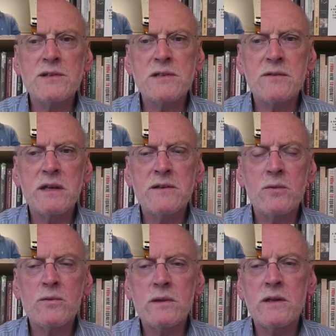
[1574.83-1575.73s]
with grace,
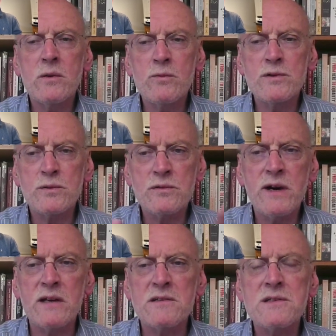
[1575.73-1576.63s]
and they don't
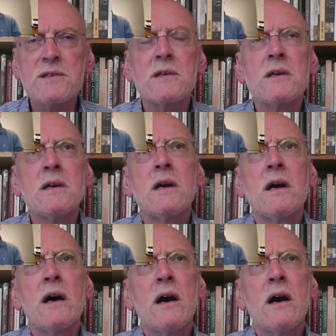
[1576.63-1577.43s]
resort to violence.